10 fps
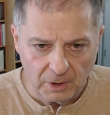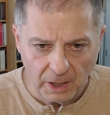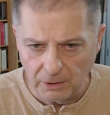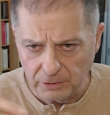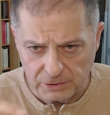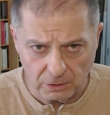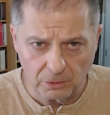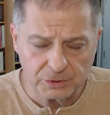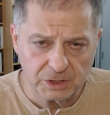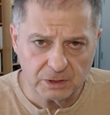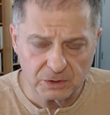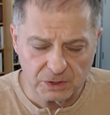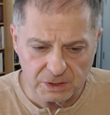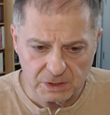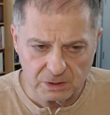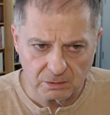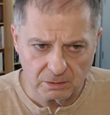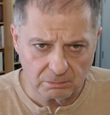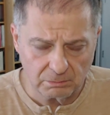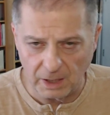I noticed, she just
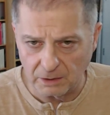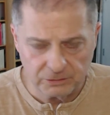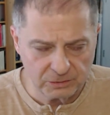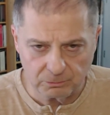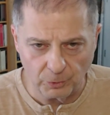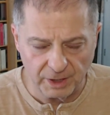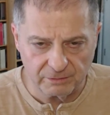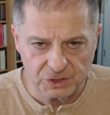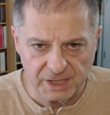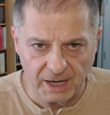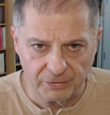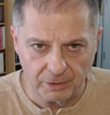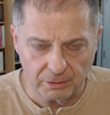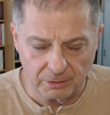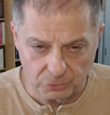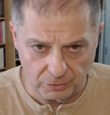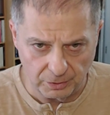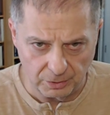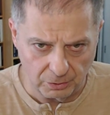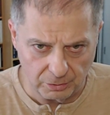knelt, whatever. She took
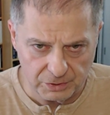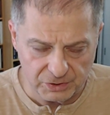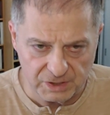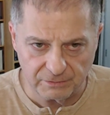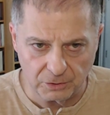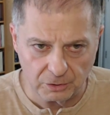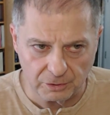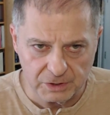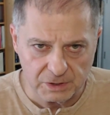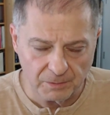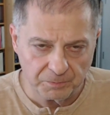the Eucharist, received the Eucharist,